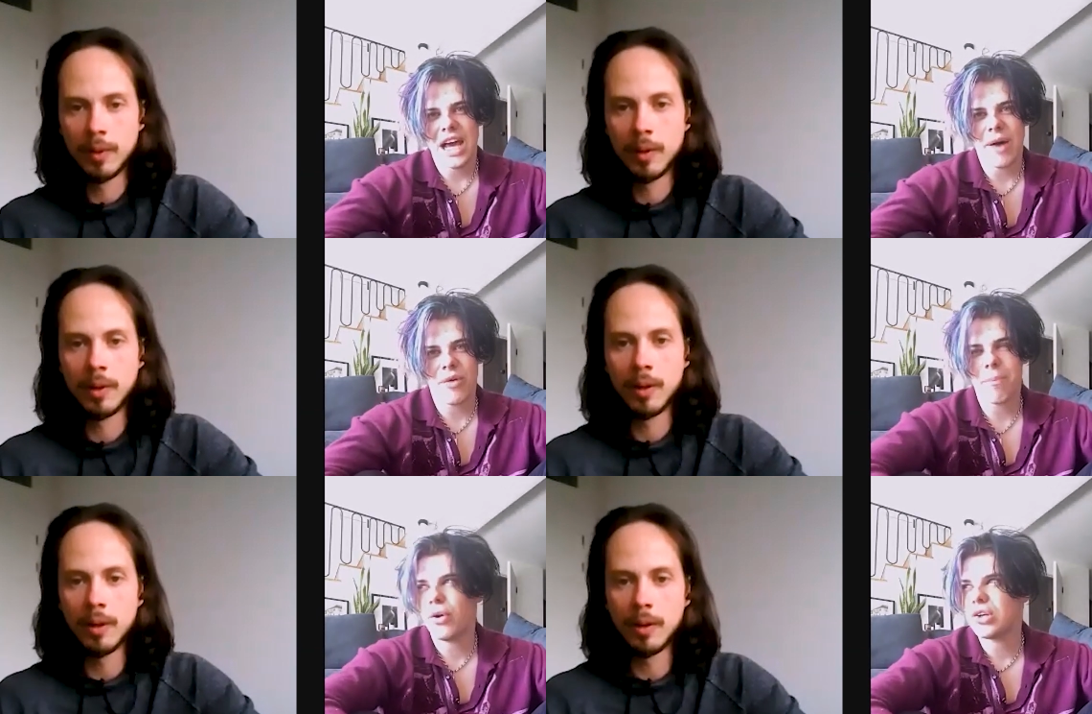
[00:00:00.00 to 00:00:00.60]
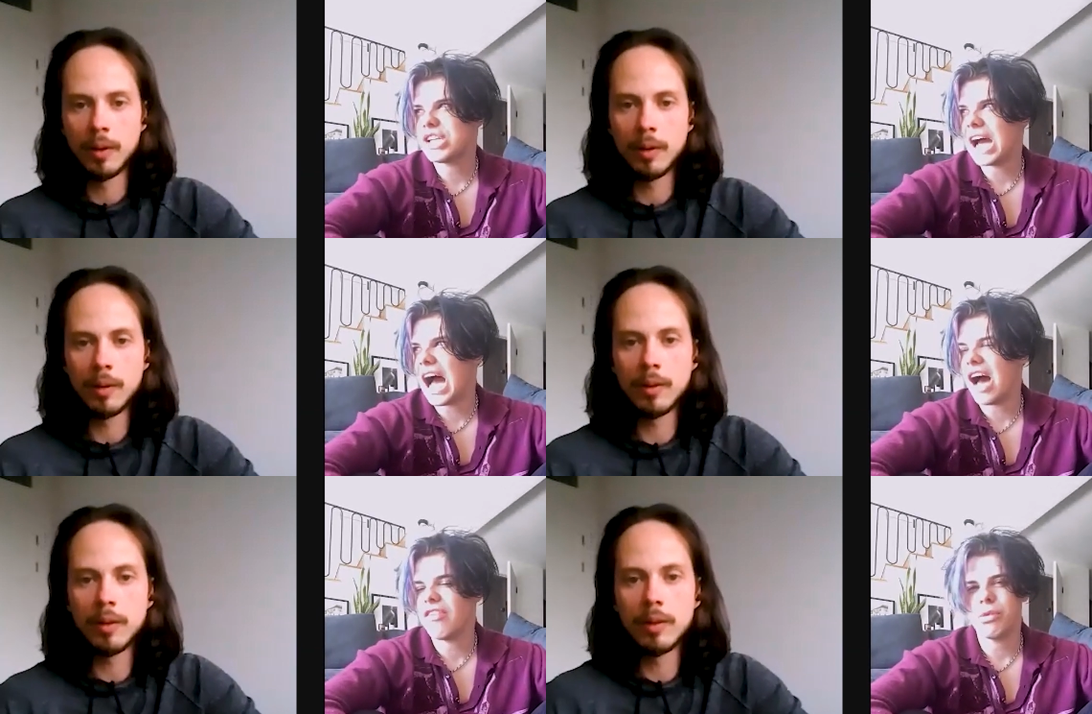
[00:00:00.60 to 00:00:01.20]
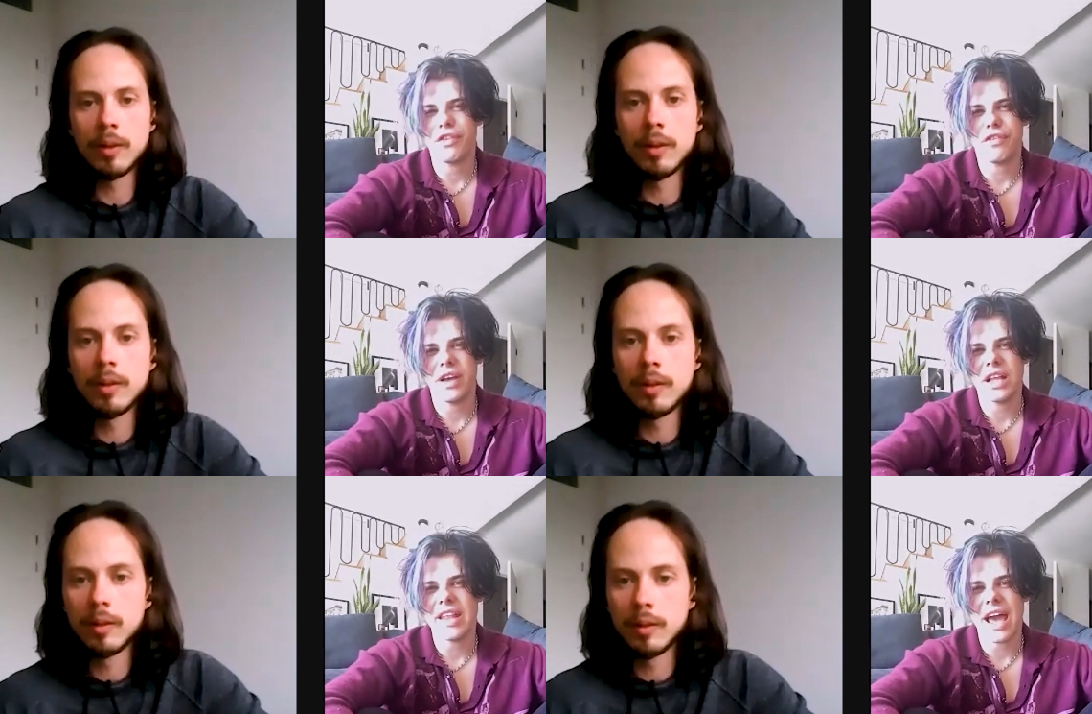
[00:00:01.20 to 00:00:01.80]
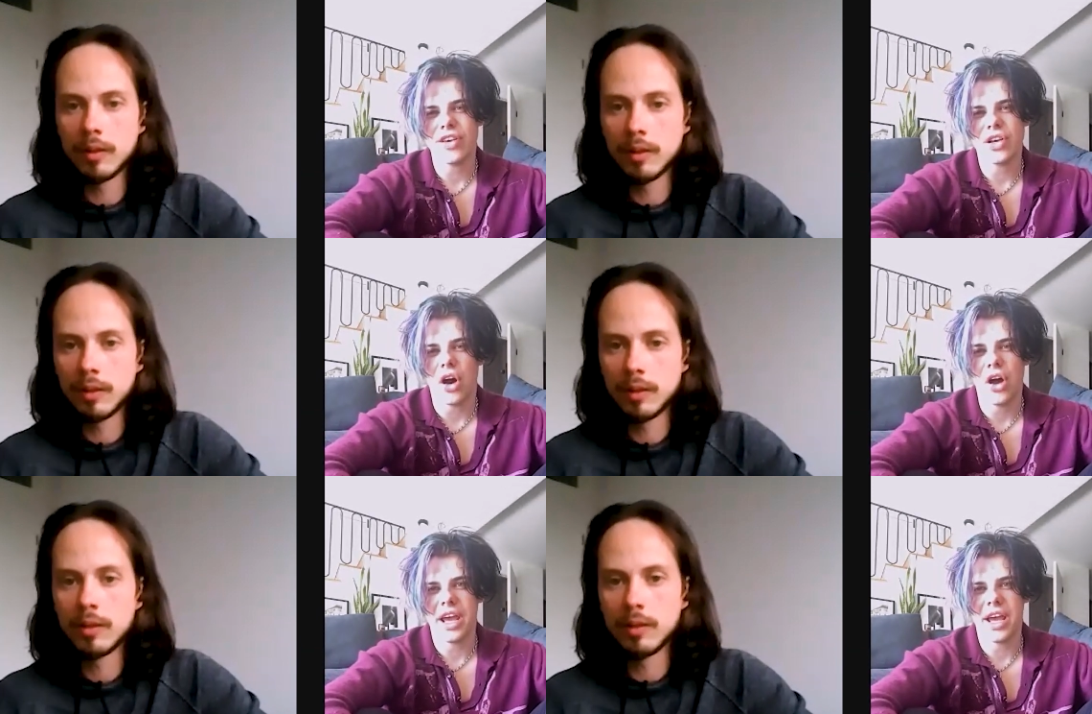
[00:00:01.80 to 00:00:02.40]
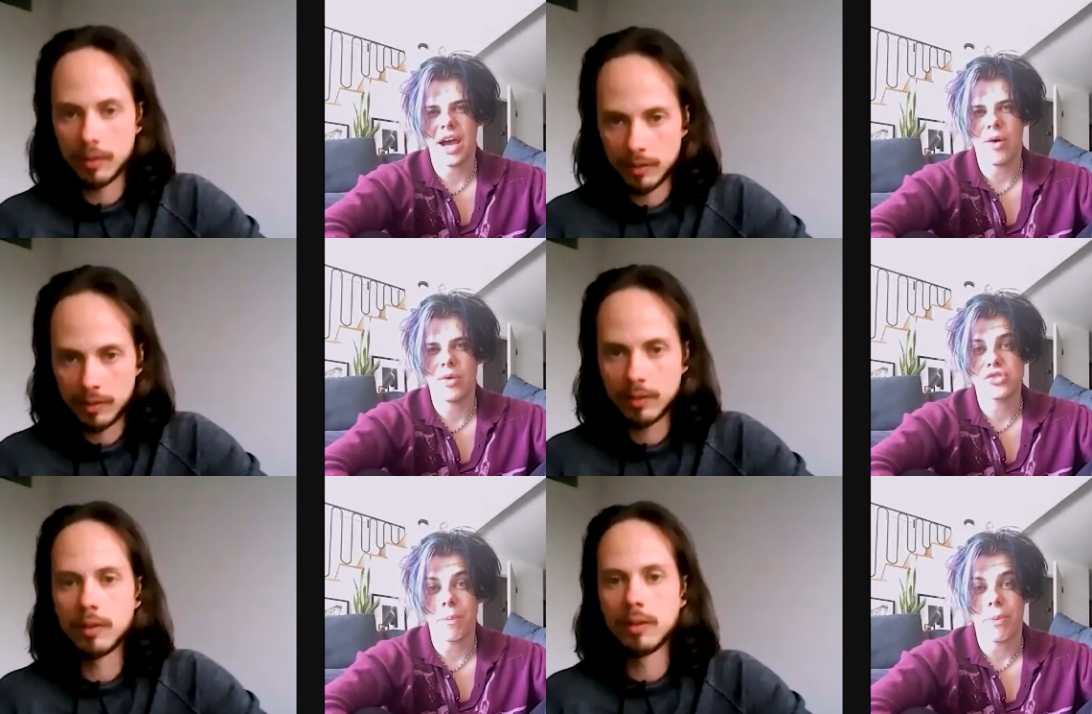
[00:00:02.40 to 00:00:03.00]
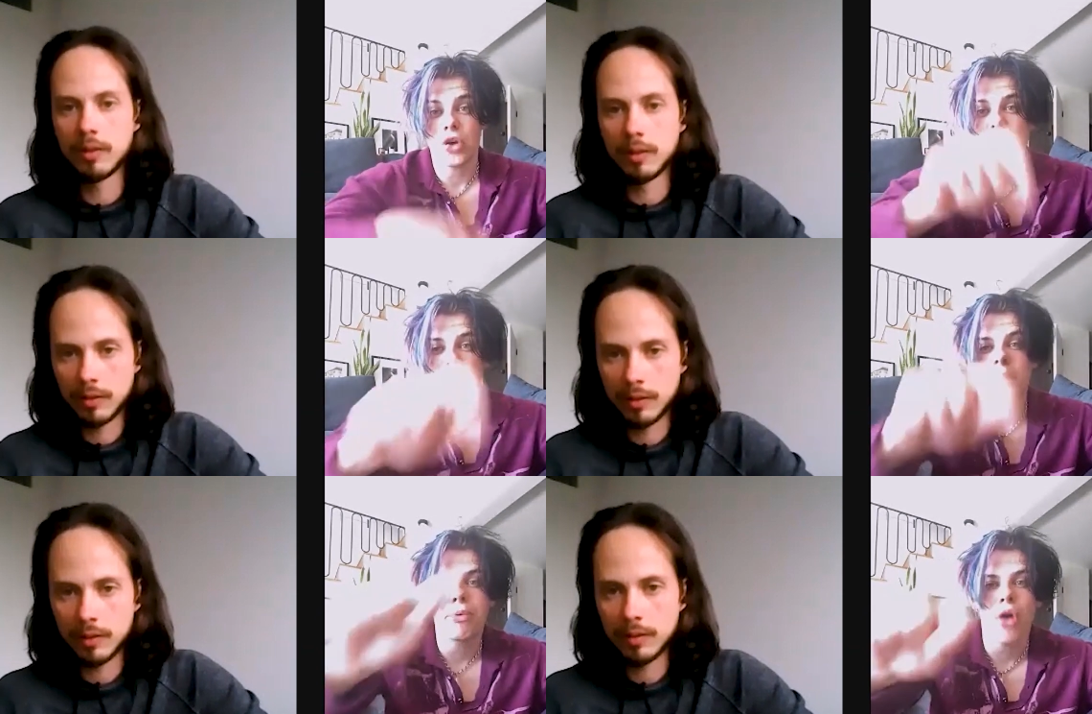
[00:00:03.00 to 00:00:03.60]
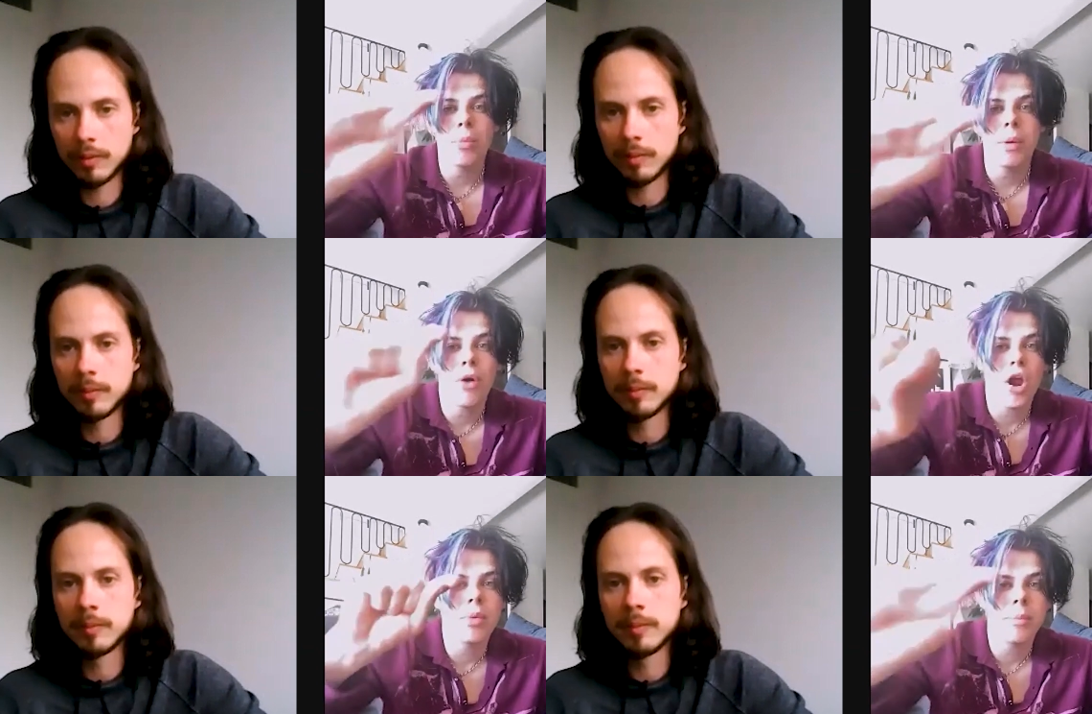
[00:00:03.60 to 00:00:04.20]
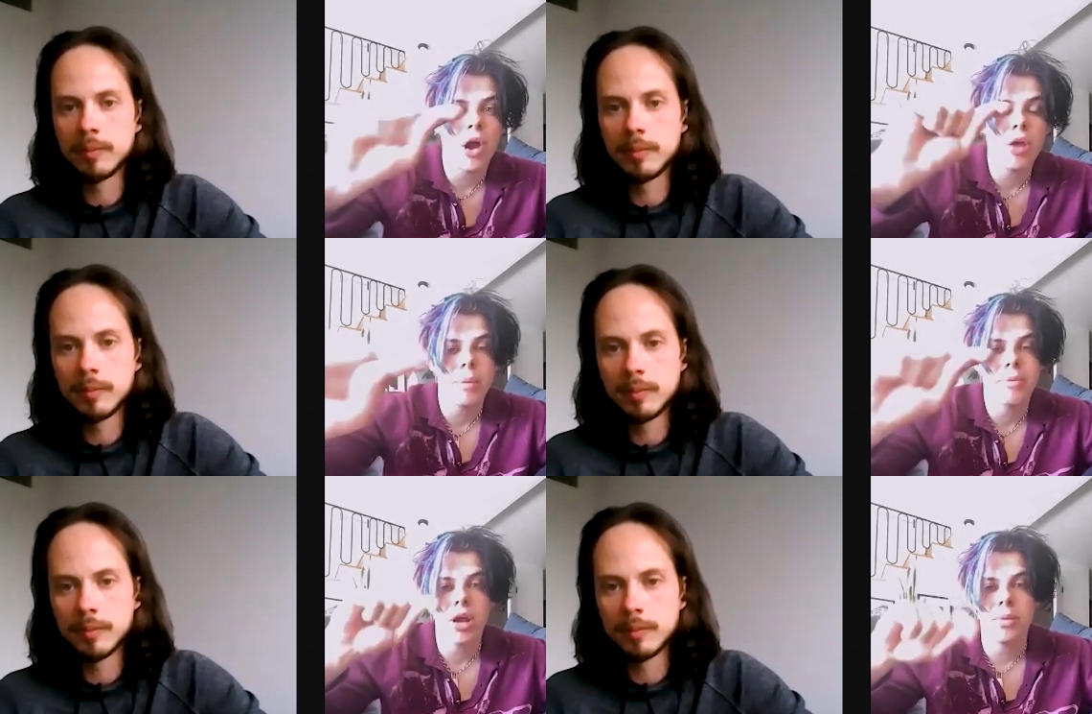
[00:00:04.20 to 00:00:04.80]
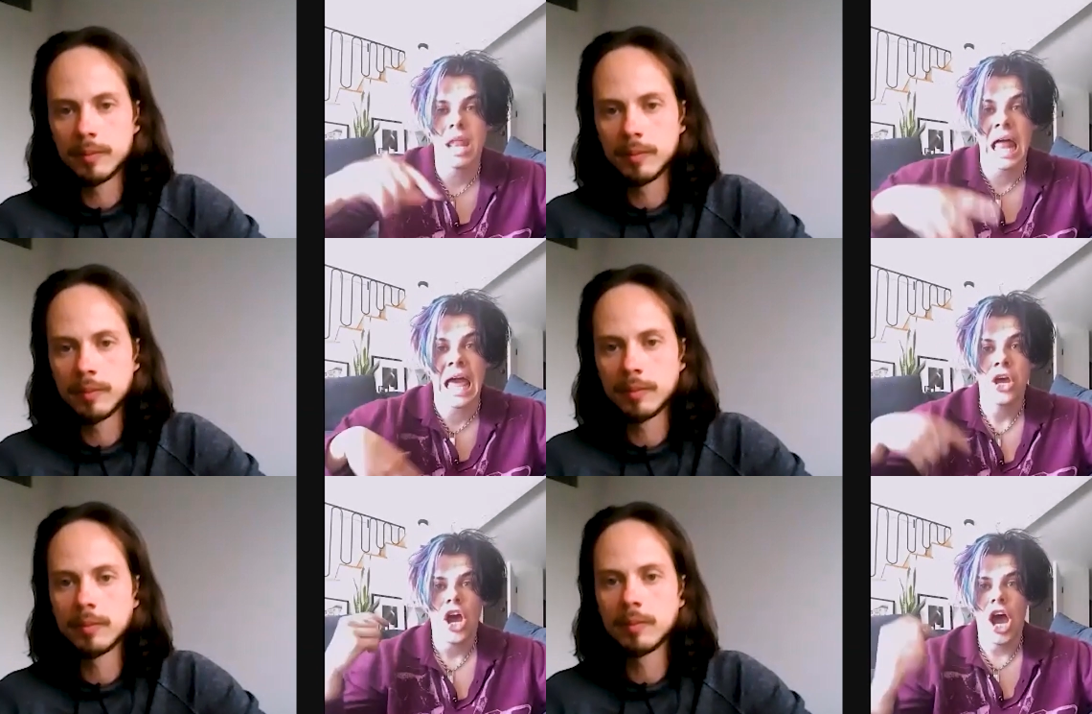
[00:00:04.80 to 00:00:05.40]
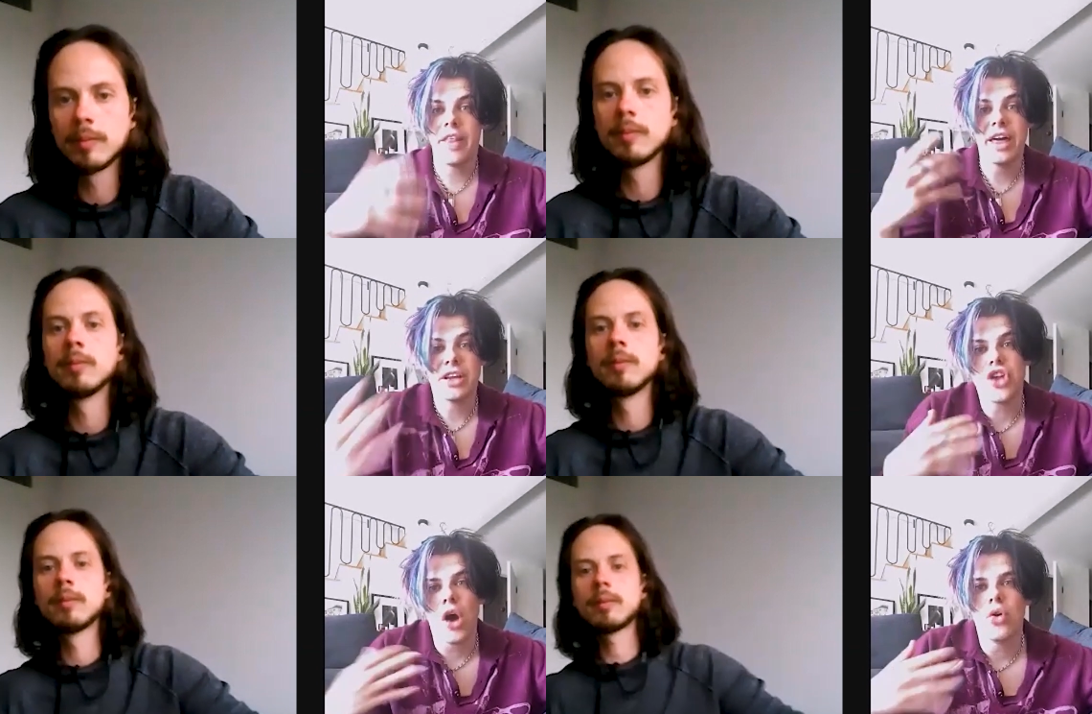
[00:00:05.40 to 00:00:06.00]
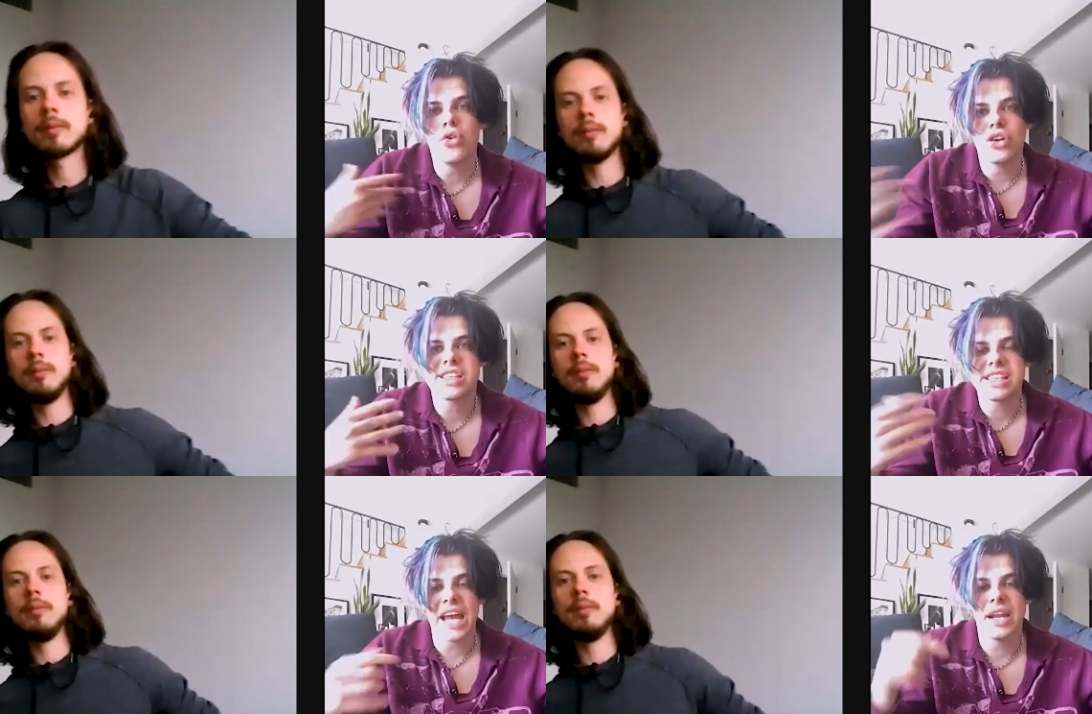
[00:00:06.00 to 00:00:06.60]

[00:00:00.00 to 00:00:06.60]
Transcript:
Speaker 1: i want to push it out of them if they feel like they haven't got it i want to push them and prod them and prod them and prod them and prod them and like and they don't understand.